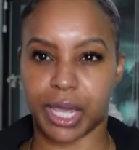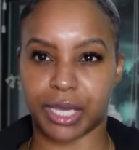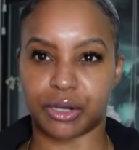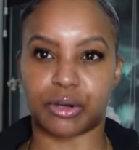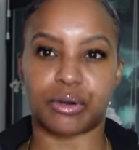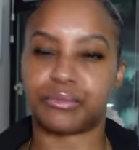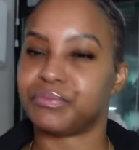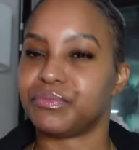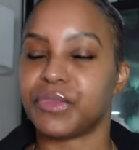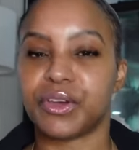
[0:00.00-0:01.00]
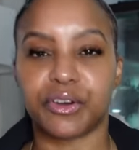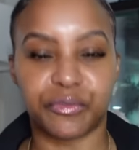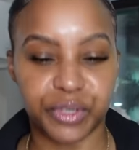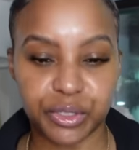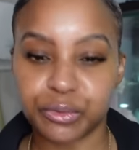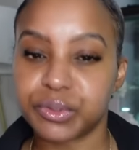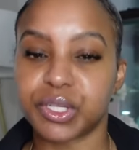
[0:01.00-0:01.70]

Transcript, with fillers: angle of view.